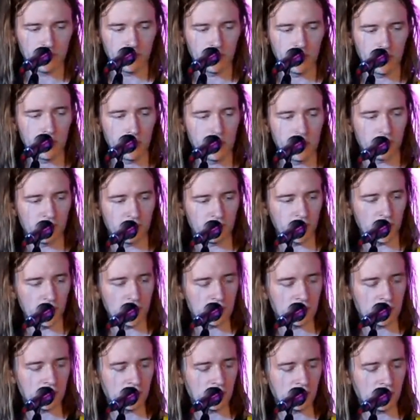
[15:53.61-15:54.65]
if we could
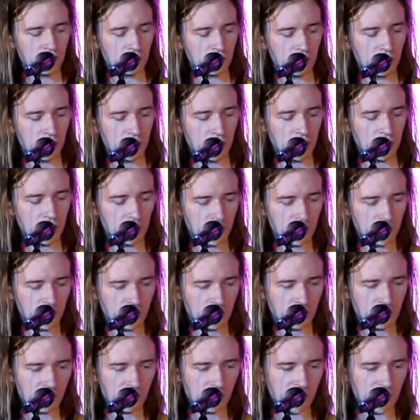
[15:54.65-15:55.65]
agree to just